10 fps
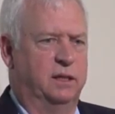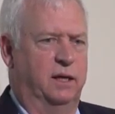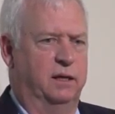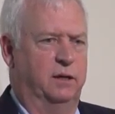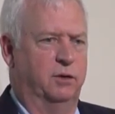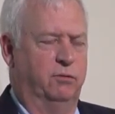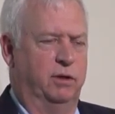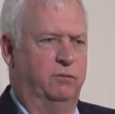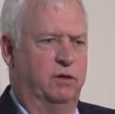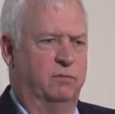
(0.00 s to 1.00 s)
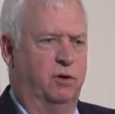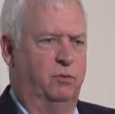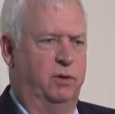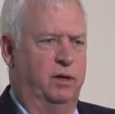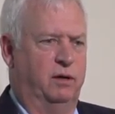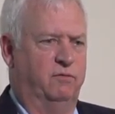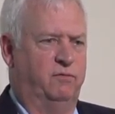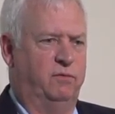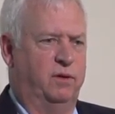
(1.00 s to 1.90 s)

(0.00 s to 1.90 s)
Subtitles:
and then you're greeted with the moment of,